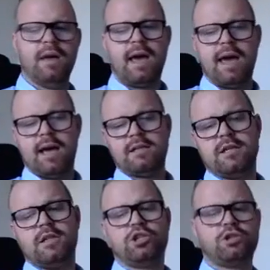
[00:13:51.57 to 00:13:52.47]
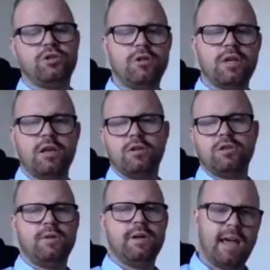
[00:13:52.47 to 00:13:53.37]
and ensure that you're
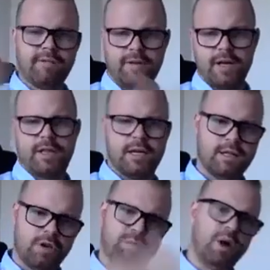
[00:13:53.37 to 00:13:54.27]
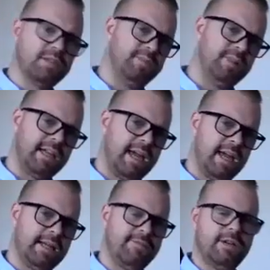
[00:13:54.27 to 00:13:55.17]
doing everything that you possibly
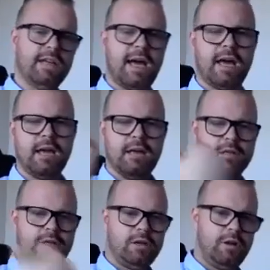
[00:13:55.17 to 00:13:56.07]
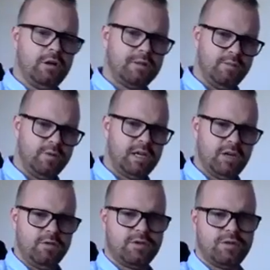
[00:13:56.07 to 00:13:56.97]
can every day to close more
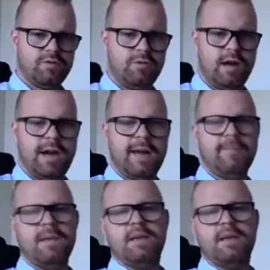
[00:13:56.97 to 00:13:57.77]
deals, right?